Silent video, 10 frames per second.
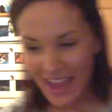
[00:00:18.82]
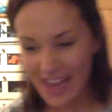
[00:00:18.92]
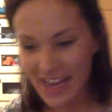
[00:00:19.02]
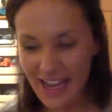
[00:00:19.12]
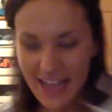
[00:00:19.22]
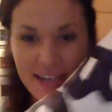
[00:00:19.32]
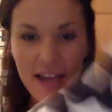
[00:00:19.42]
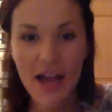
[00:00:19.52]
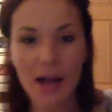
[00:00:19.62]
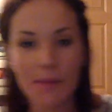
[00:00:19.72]
and
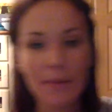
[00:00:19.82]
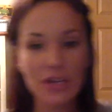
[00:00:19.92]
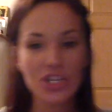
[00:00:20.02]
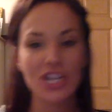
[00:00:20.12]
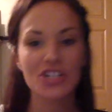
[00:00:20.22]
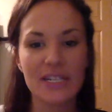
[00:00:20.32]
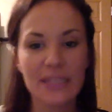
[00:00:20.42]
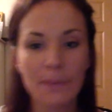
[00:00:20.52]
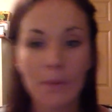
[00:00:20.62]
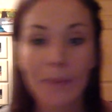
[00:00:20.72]
I'm going to change things
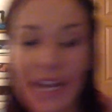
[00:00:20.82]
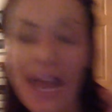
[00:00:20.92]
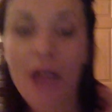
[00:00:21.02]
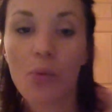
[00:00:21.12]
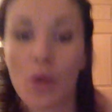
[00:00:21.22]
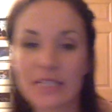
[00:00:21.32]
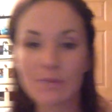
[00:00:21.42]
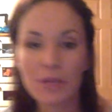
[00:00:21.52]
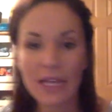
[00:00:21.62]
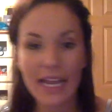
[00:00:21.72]
up a bit. I was
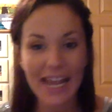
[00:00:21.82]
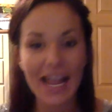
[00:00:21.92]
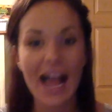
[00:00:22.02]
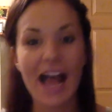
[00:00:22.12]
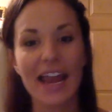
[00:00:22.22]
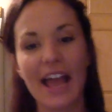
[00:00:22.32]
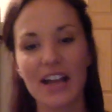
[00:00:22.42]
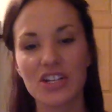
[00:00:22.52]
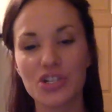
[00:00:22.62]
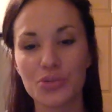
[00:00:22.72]
planning on
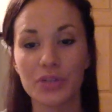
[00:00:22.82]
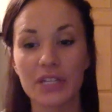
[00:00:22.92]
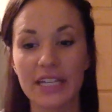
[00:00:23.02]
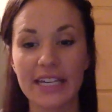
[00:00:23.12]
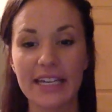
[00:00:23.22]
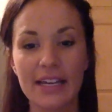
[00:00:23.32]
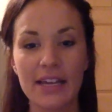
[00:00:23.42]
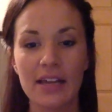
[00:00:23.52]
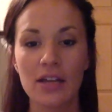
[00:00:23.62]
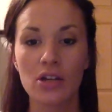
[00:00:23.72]
actually
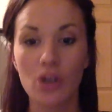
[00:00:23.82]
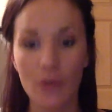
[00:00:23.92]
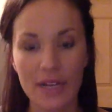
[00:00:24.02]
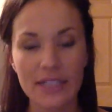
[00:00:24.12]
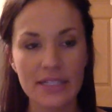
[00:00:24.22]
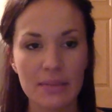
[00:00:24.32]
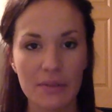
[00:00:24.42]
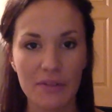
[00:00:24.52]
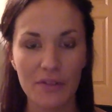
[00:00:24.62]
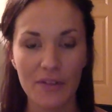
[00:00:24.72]
going to some
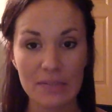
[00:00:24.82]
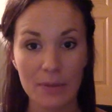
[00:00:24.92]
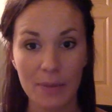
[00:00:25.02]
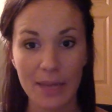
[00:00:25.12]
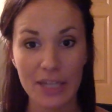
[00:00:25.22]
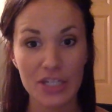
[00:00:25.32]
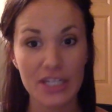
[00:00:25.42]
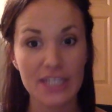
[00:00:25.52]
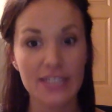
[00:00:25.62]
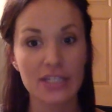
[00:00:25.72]
of your Facebook
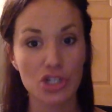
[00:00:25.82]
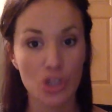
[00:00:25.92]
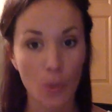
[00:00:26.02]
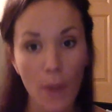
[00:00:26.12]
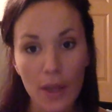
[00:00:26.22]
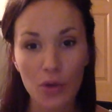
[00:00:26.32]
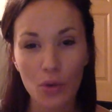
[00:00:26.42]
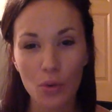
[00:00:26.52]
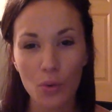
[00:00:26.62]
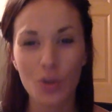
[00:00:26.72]
pages and showing
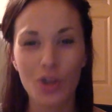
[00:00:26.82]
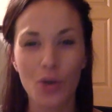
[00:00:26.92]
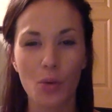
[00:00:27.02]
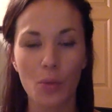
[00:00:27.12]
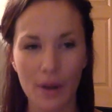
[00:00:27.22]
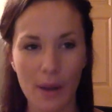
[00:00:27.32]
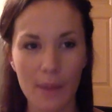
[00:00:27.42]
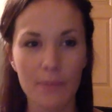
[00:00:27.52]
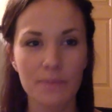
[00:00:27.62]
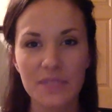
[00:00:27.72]
you, where
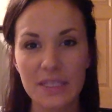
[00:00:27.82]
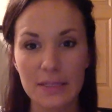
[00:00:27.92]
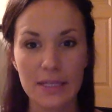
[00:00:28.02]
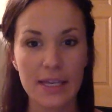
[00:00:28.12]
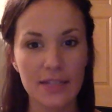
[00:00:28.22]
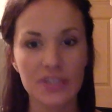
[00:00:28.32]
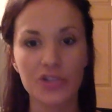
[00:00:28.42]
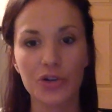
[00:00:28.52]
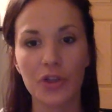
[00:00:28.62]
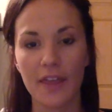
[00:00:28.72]
I'm seeing
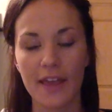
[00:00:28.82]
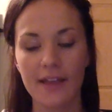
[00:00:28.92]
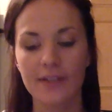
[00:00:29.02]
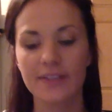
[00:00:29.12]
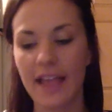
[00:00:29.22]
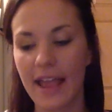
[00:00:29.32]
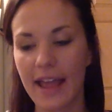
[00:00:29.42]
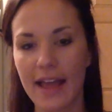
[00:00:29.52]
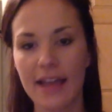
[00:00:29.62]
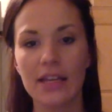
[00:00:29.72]
certain things.
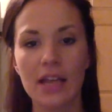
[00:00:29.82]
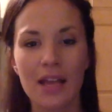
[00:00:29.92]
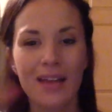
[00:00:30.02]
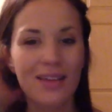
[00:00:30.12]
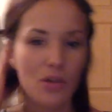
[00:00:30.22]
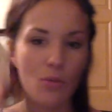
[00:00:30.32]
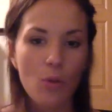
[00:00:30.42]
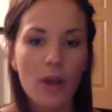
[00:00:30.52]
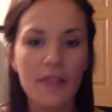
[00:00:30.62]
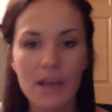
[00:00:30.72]
And, the
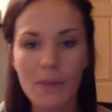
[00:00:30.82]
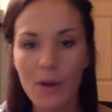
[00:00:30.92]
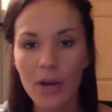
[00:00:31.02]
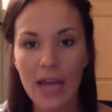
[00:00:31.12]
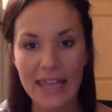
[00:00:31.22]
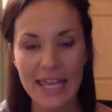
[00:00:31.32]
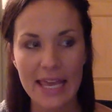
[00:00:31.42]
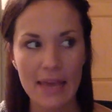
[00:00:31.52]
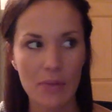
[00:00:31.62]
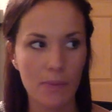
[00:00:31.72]
more I think about it, I think
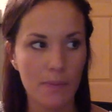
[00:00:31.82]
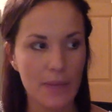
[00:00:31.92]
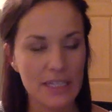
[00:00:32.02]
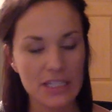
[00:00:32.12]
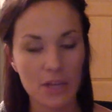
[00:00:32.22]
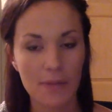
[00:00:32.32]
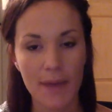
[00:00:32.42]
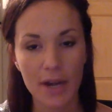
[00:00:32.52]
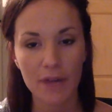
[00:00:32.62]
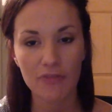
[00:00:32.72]
it's going to be
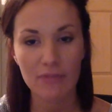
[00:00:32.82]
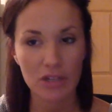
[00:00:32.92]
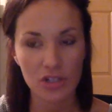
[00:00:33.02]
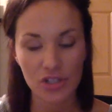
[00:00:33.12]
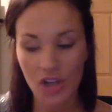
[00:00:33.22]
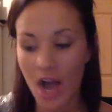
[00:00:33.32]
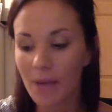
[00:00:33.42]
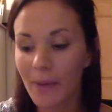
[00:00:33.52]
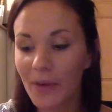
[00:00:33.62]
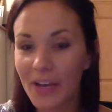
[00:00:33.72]
better for me to just talk
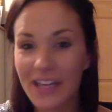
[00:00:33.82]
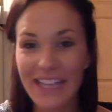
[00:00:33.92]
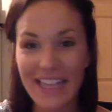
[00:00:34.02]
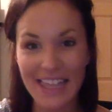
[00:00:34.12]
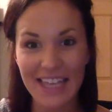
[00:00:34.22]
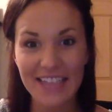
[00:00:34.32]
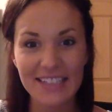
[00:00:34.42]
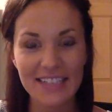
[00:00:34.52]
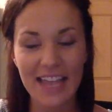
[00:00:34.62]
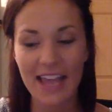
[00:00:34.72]
about it like
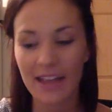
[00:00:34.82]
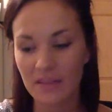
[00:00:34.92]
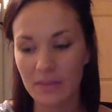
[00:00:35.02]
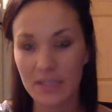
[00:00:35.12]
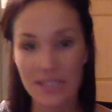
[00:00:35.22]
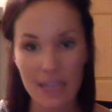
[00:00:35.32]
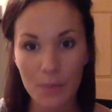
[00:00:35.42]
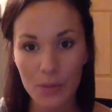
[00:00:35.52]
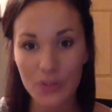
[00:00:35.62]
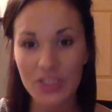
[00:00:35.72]
this and give some
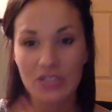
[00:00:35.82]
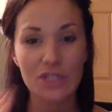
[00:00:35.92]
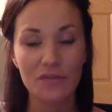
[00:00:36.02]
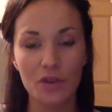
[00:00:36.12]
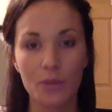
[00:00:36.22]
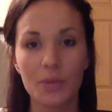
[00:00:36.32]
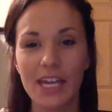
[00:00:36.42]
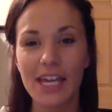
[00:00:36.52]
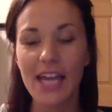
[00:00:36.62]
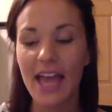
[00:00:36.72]
examples just
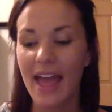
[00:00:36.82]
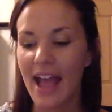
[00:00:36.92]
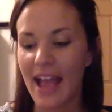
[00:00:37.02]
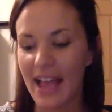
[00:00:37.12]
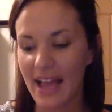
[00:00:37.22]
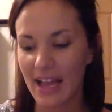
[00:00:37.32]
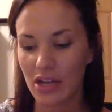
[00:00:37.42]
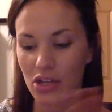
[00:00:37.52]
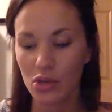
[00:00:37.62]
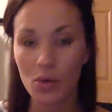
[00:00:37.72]
verbally. And
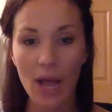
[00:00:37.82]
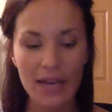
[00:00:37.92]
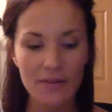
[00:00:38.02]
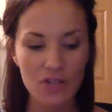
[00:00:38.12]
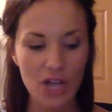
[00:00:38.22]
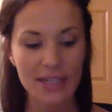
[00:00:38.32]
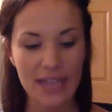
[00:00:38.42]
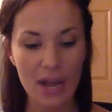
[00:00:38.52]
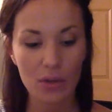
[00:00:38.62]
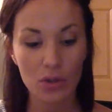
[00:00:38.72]
you kind of jot
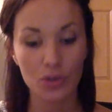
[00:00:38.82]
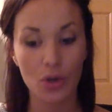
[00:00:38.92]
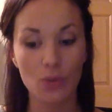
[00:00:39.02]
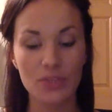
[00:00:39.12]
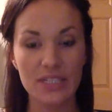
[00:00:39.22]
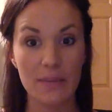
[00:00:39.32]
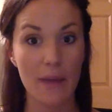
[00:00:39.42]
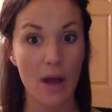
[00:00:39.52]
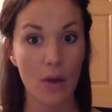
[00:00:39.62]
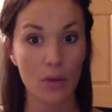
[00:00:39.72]
down little notes
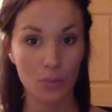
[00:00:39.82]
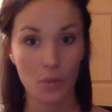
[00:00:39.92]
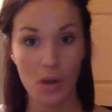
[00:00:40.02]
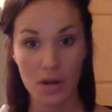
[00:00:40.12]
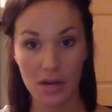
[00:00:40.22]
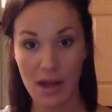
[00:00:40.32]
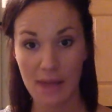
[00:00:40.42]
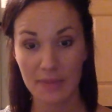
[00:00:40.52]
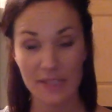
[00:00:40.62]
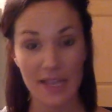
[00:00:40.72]
about what
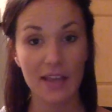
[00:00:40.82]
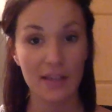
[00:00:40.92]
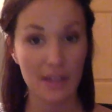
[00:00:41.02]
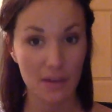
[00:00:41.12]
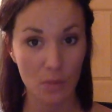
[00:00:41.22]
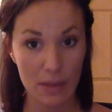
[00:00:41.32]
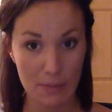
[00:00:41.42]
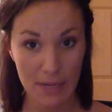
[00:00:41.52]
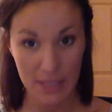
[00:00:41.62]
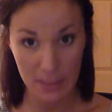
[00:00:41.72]
I'm saying and what
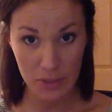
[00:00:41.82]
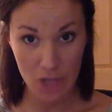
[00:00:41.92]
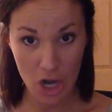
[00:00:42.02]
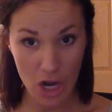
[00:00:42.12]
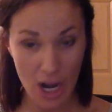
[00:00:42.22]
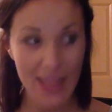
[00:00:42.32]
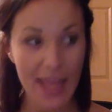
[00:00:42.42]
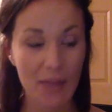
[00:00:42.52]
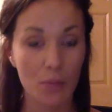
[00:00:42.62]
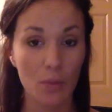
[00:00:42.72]
my tips are. And
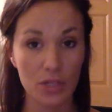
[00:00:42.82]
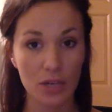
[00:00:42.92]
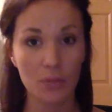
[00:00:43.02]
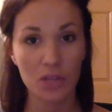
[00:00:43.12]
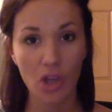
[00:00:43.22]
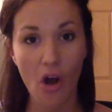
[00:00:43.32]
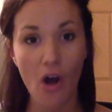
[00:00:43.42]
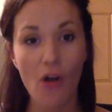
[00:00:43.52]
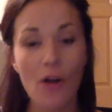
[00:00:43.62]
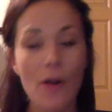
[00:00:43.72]
then when we're done with the
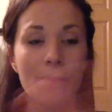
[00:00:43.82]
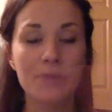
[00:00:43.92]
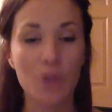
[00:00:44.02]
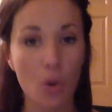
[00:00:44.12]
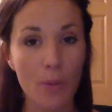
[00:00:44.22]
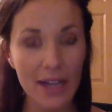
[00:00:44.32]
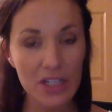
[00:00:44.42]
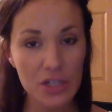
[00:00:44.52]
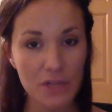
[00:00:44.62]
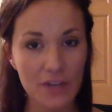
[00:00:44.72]
call, go back
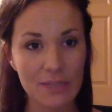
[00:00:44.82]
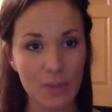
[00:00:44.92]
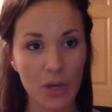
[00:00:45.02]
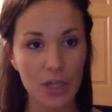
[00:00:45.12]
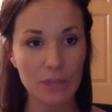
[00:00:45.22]
to your Facebook,